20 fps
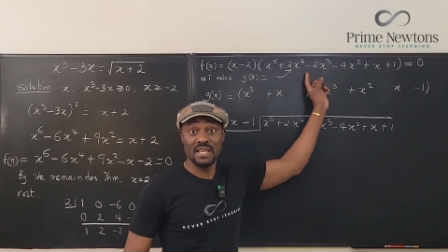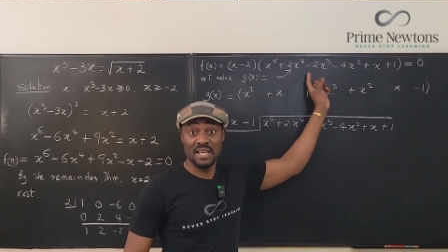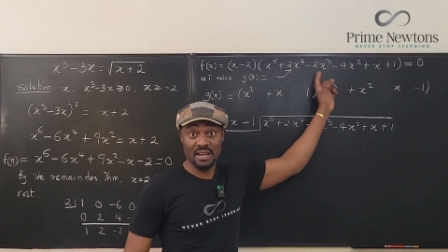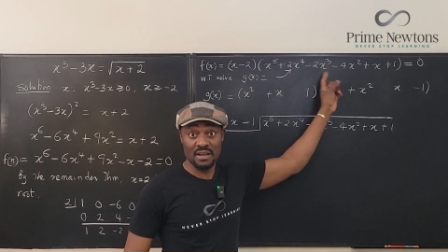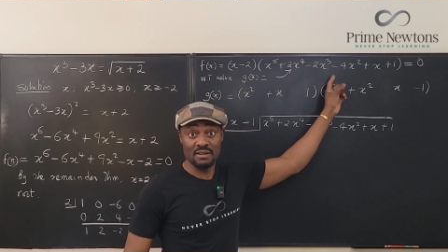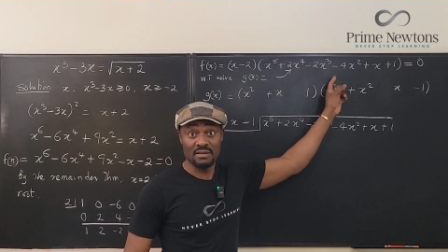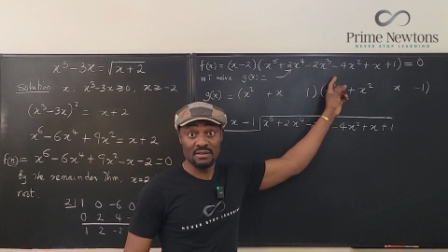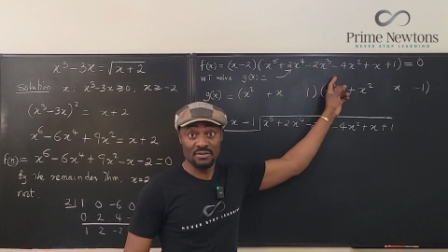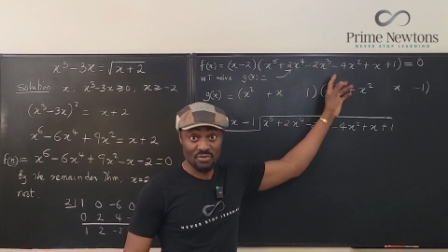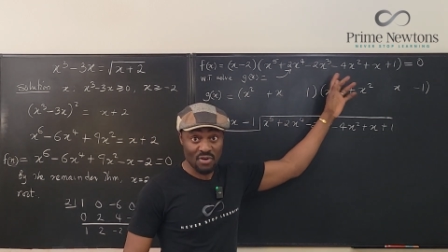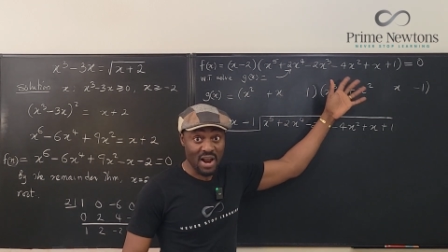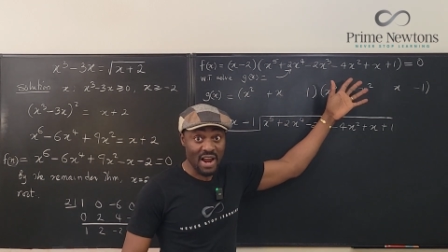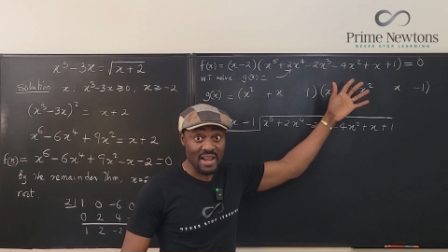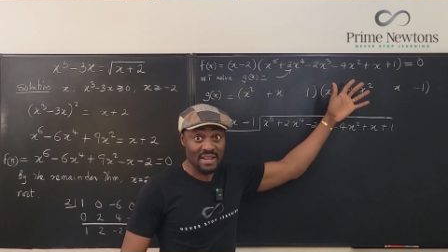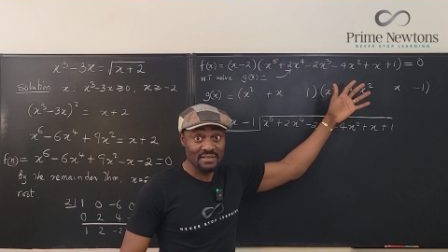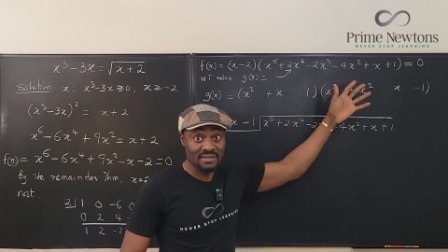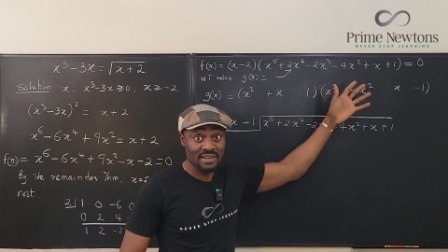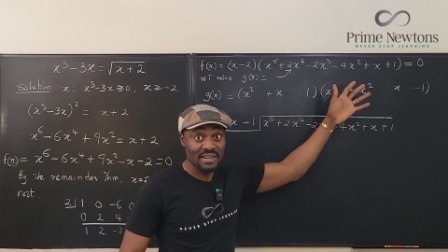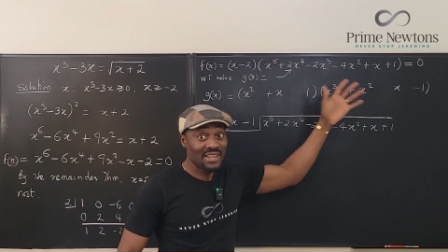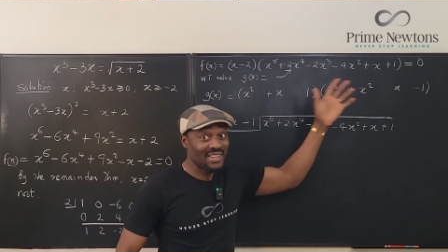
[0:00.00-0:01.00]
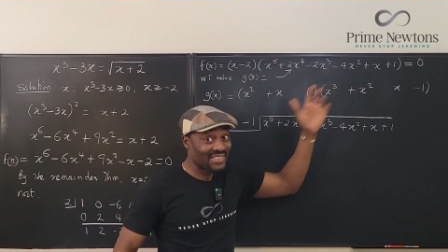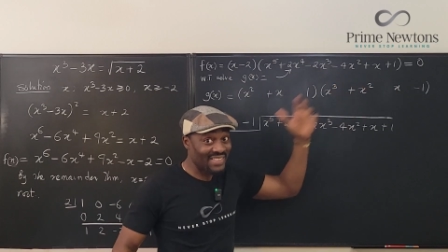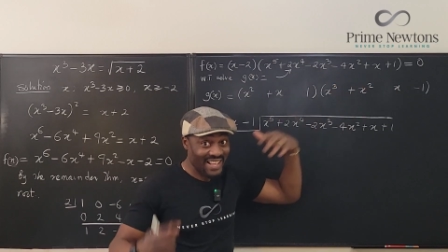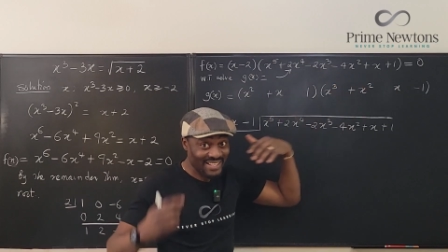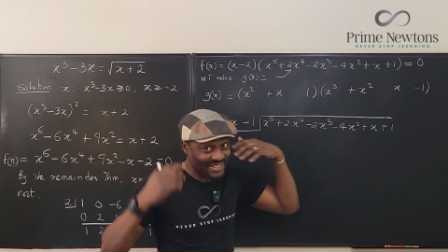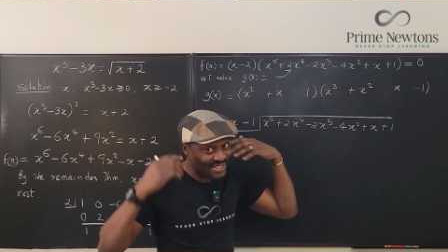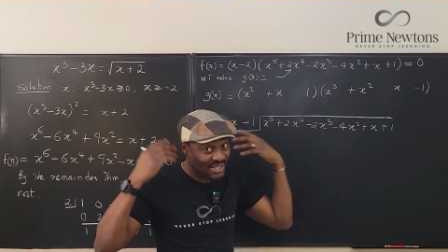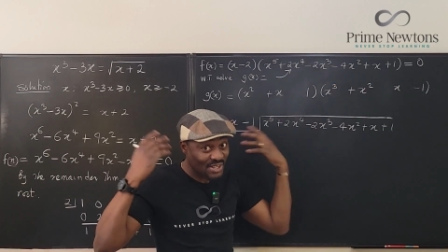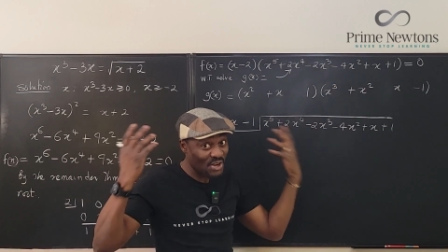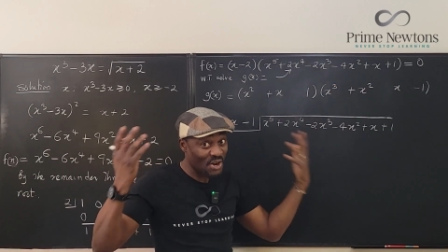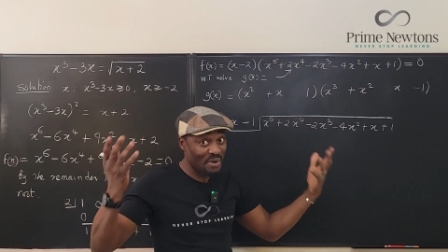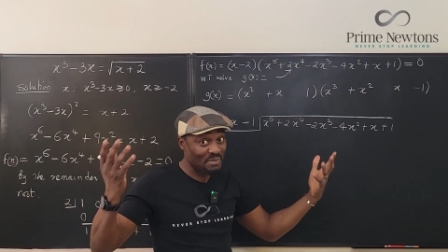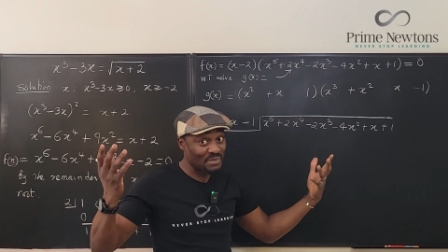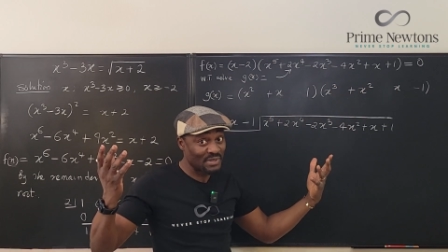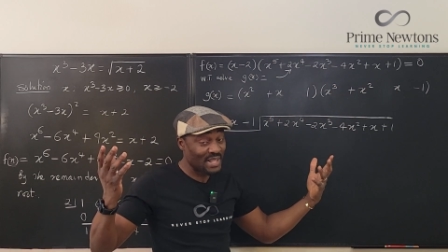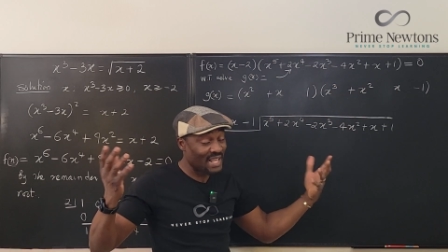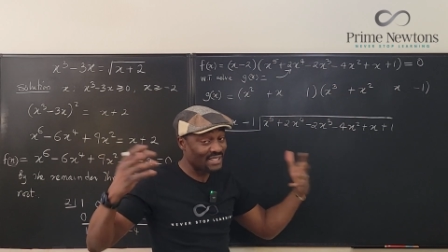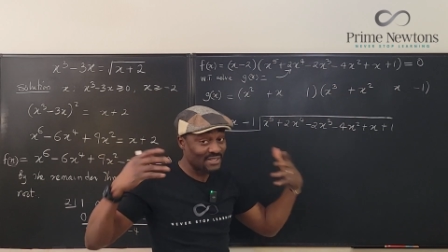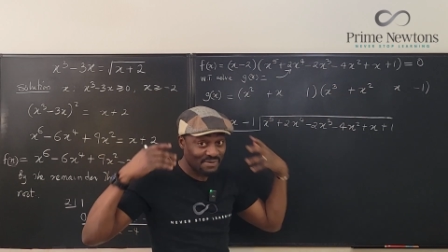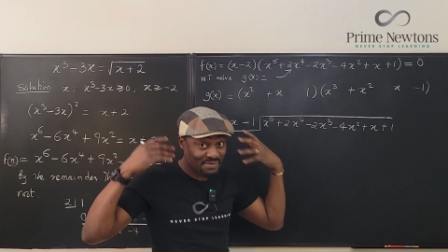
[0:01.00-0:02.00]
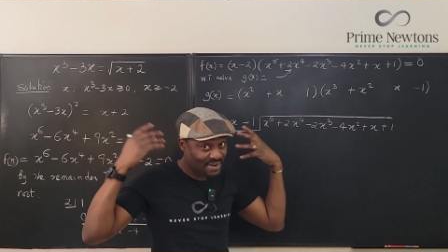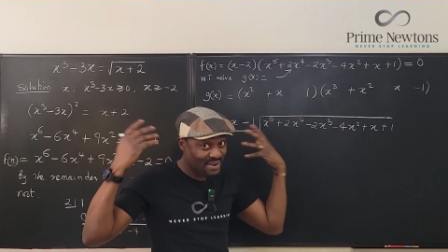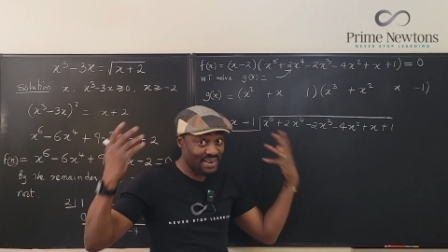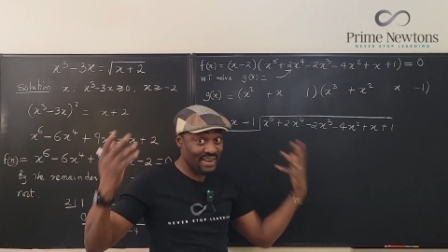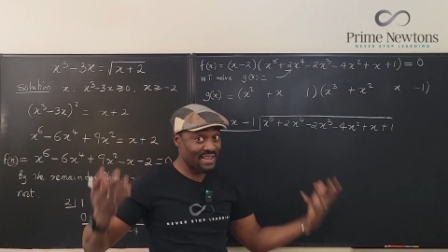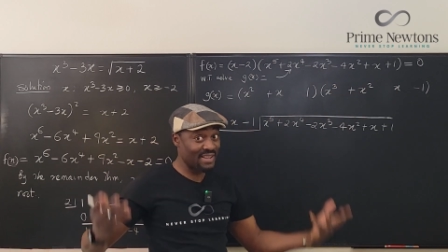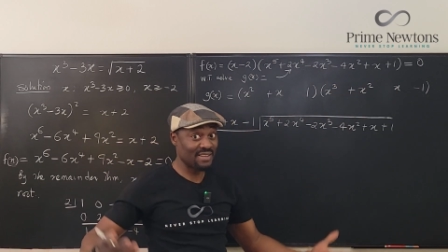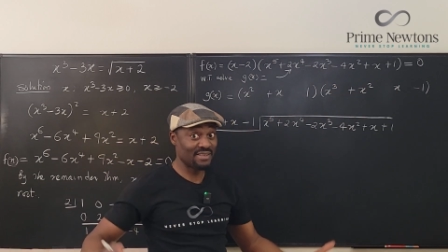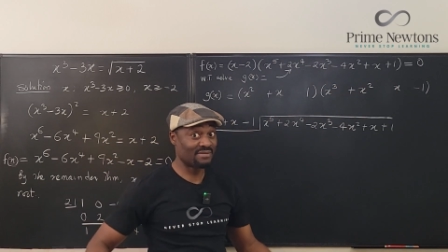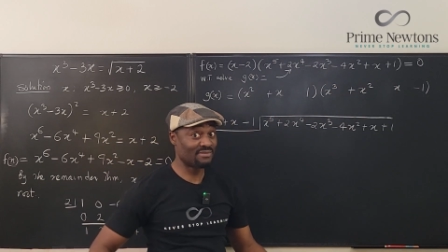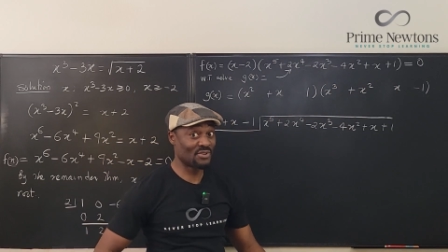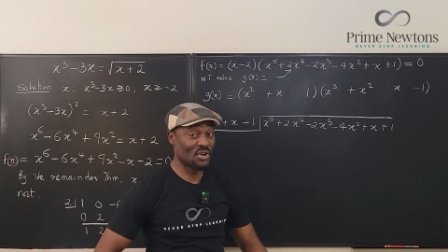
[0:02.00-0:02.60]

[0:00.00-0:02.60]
here, right? That's, the com that's very